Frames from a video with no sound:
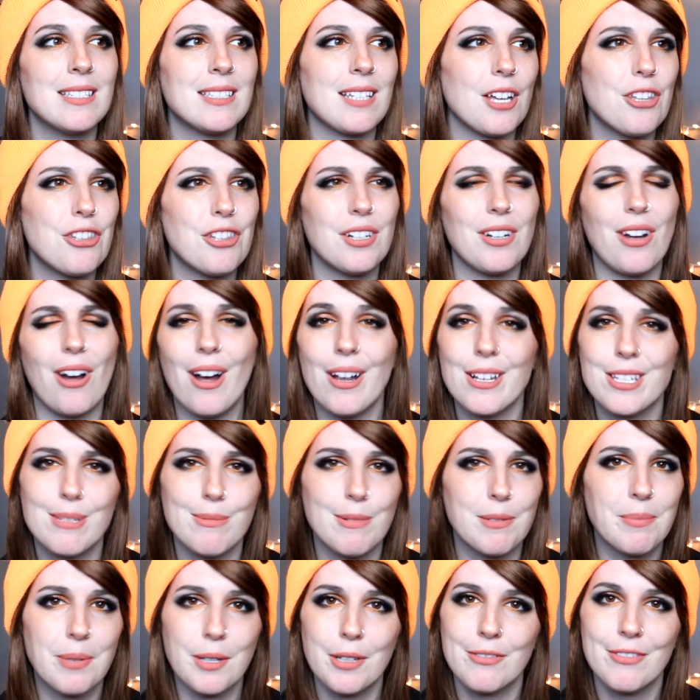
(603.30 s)
such an
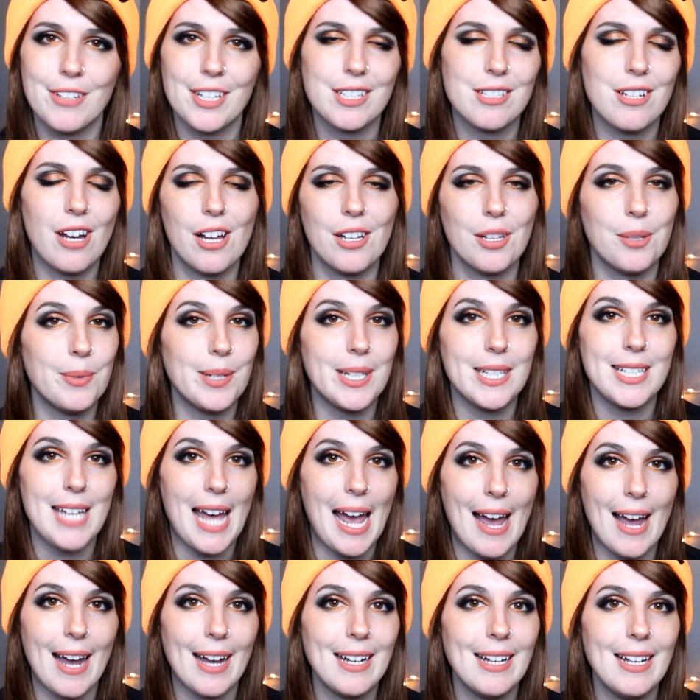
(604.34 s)
awesome and perfect Halloween
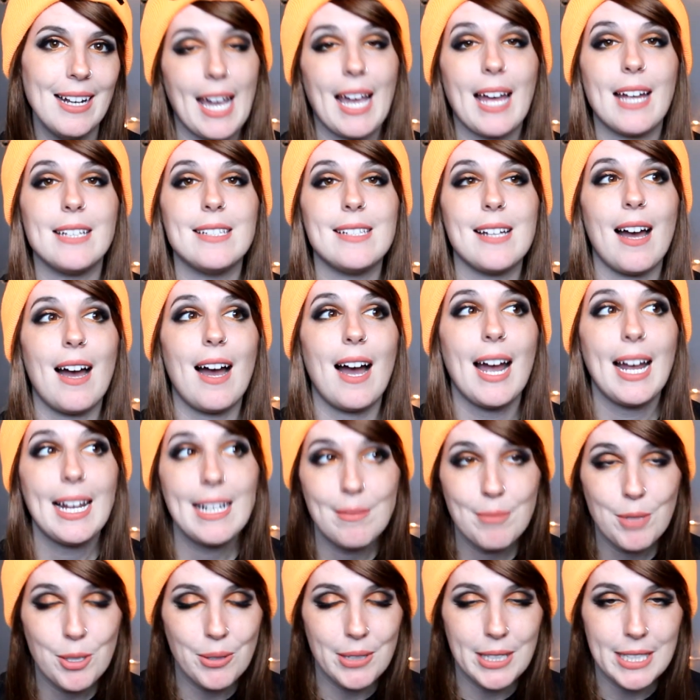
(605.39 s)
tag. And I
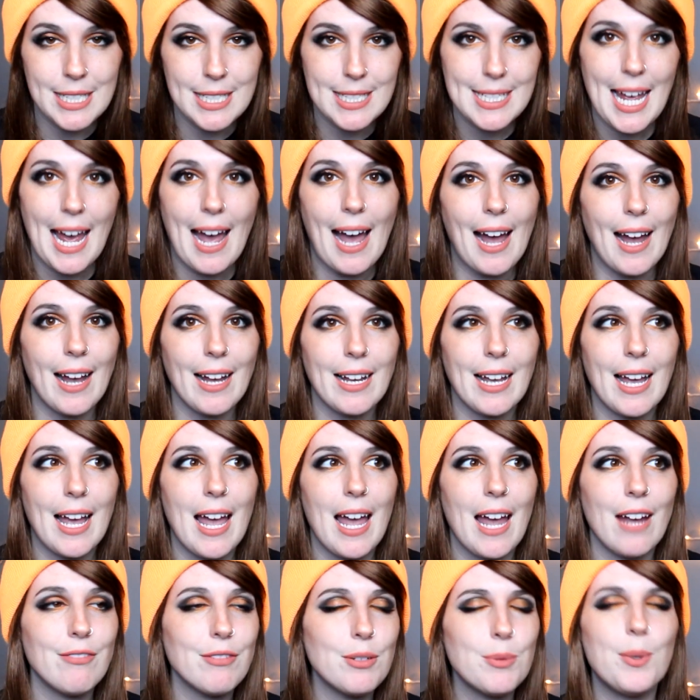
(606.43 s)
am going to tag
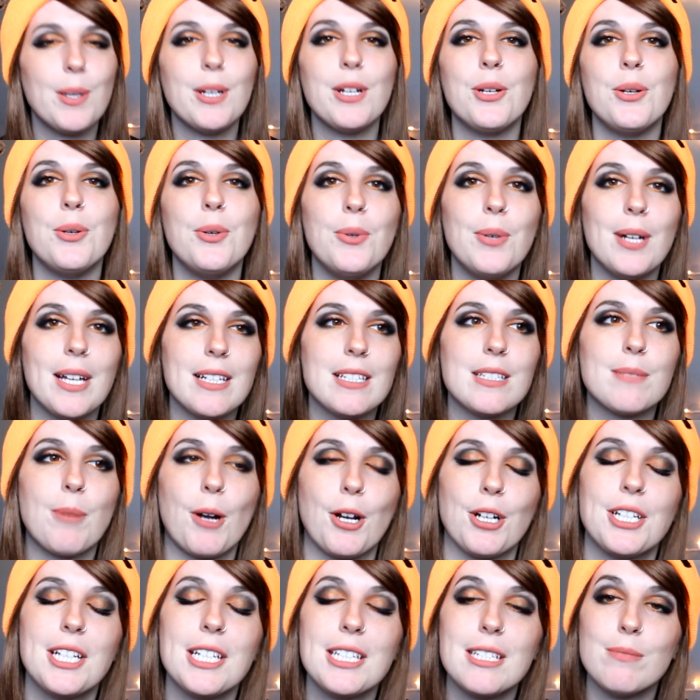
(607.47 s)
everyone anyone who is
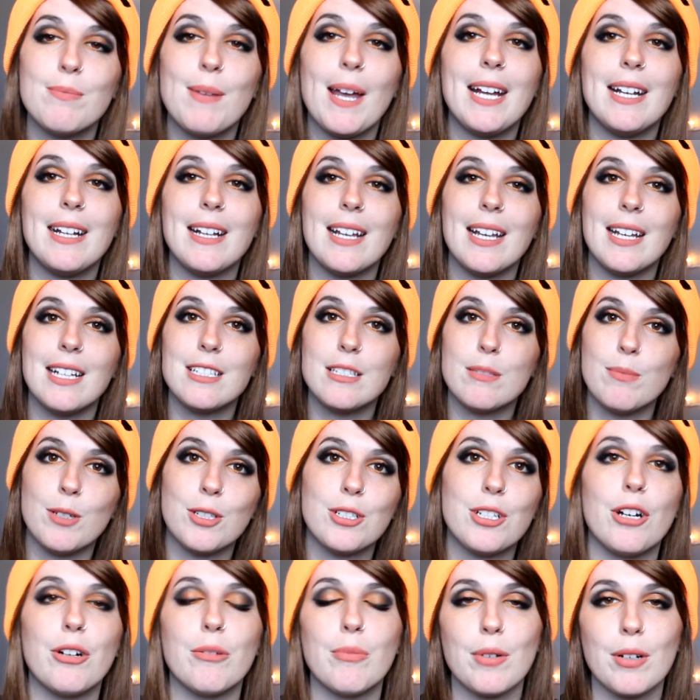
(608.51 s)
participating in
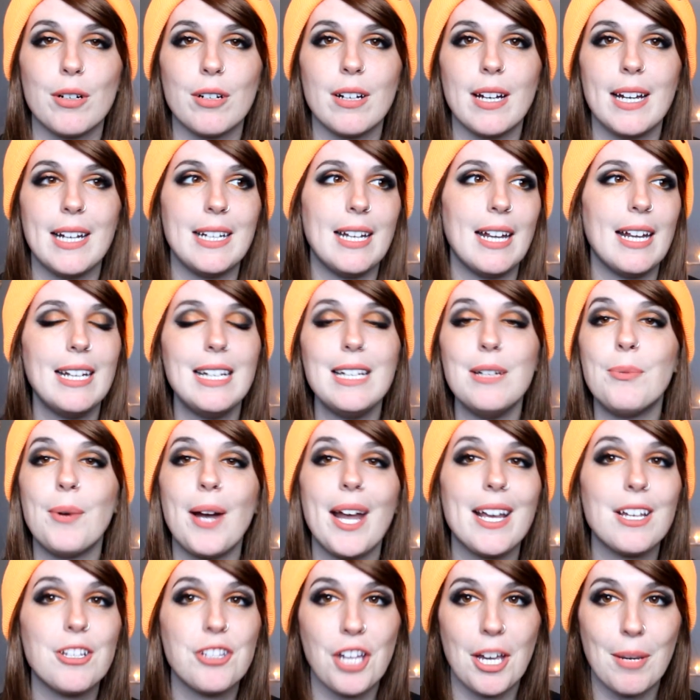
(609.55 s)
Spooktober in any
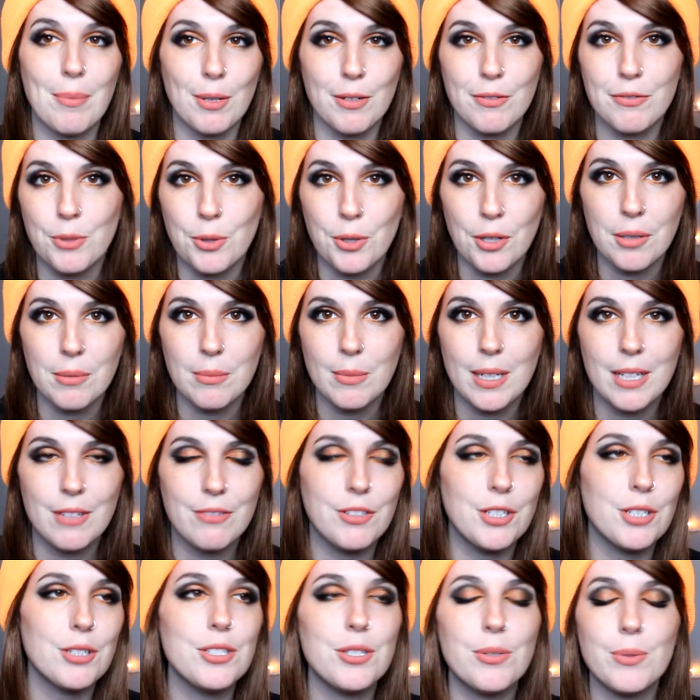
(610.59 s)
way, shape, or form,
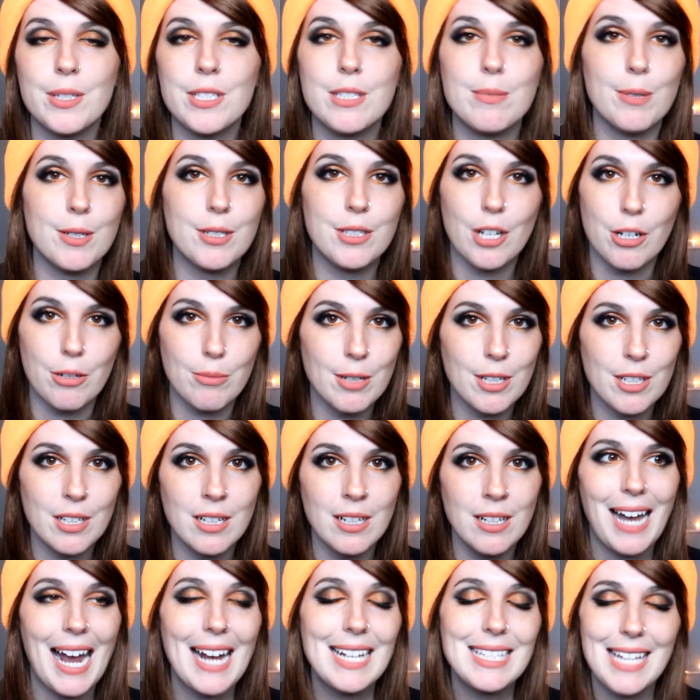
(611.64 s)
if you're doing
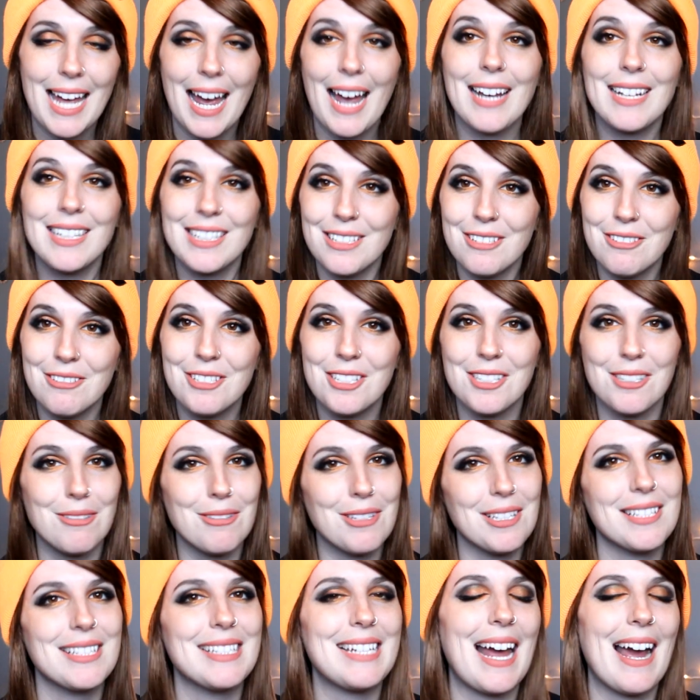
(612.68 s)
Spooktober, I tag you to
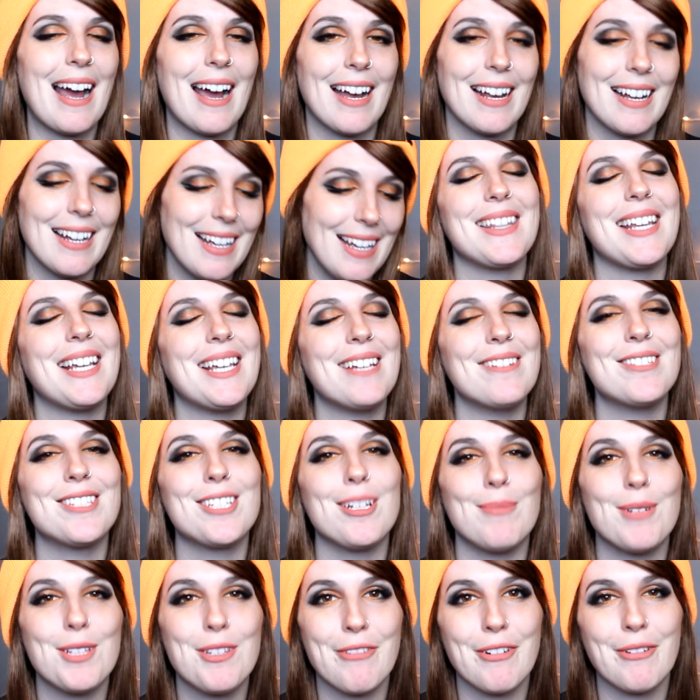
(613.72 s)
do this tag. Thank you
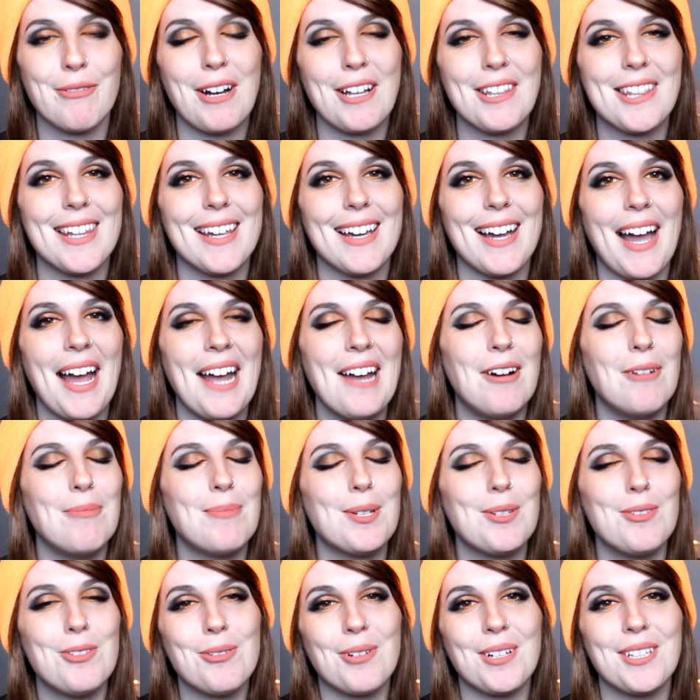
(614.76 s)
so much for watching. I hope
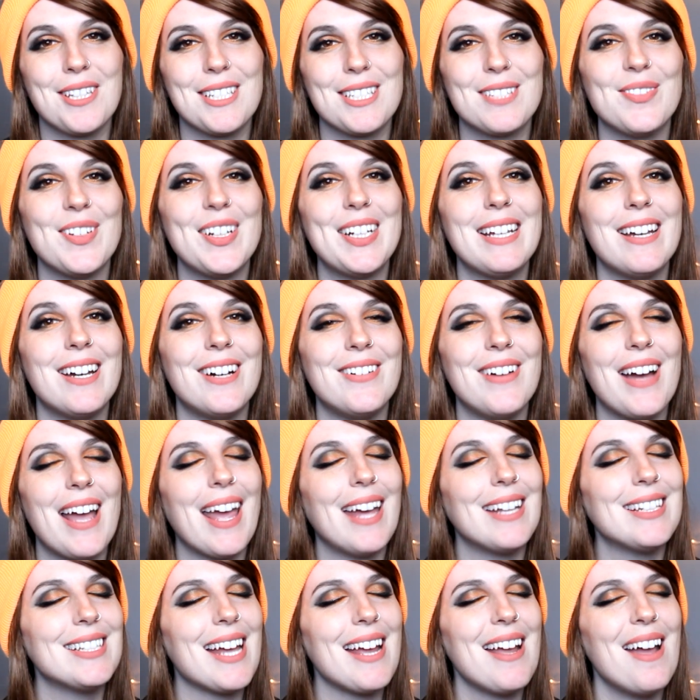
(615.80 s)
you enjoyed this video,
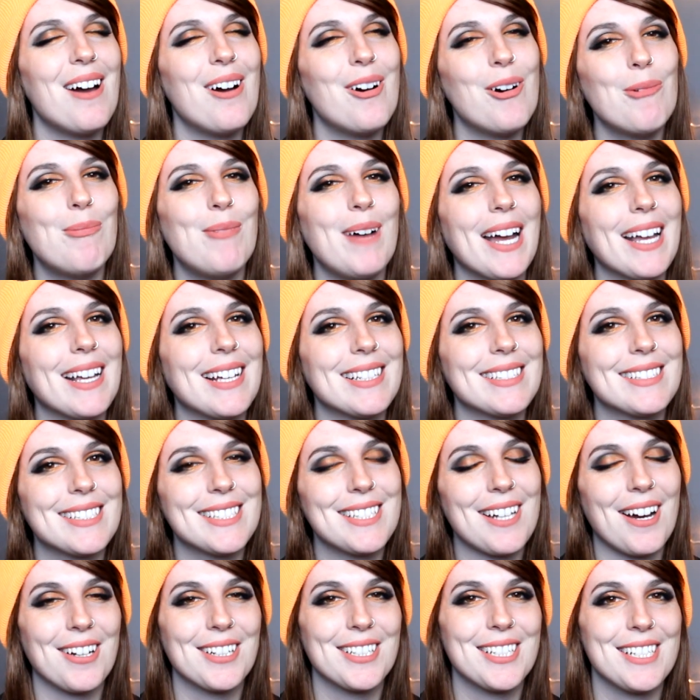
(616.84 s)
and I hope I get to
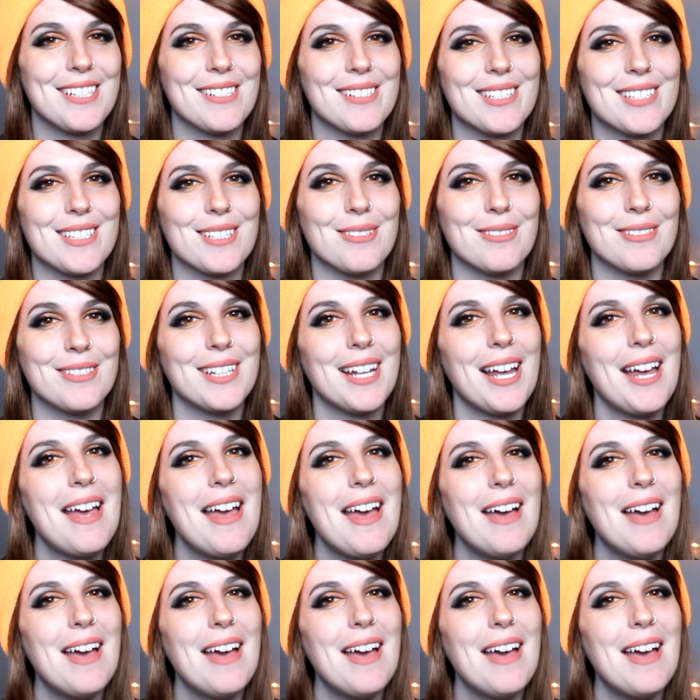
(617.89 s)
talk to you soon.